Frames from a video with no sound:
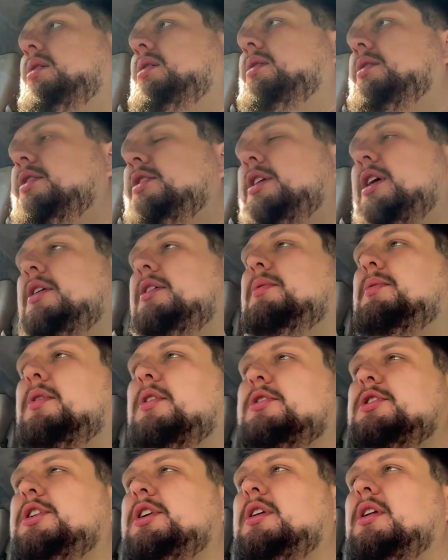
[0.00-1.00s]
the donut
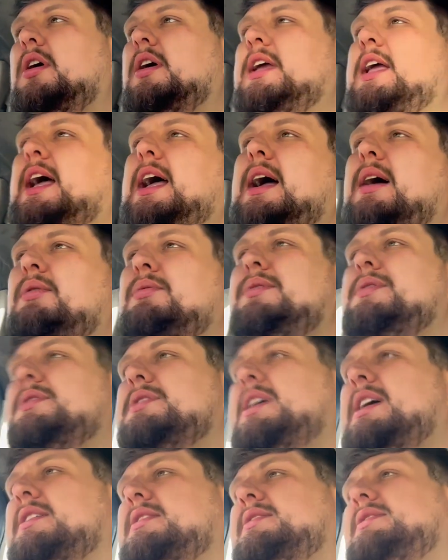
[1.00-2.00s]
washer. Like, how does
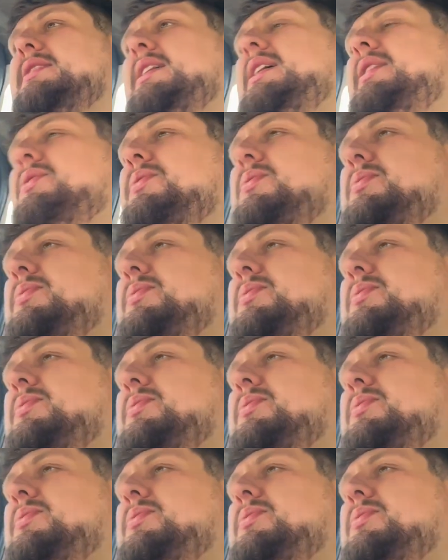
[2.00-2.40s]
that seal